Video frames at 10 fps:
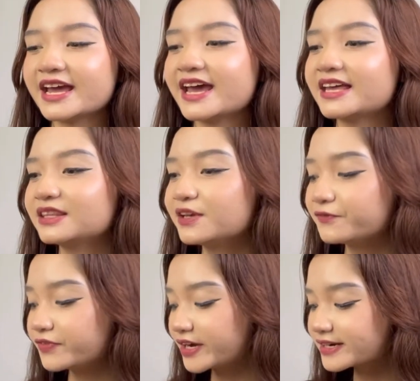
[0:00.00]
And if
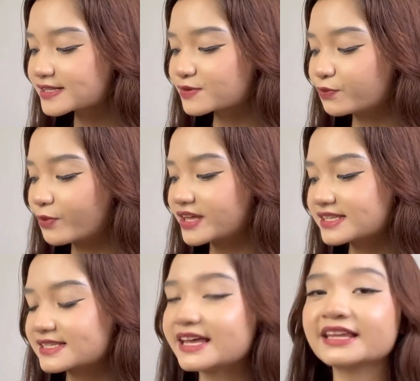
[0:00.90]
there's one
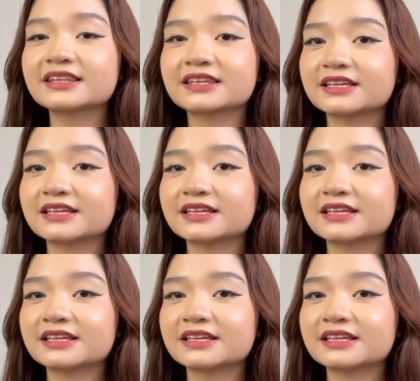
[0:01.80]
scent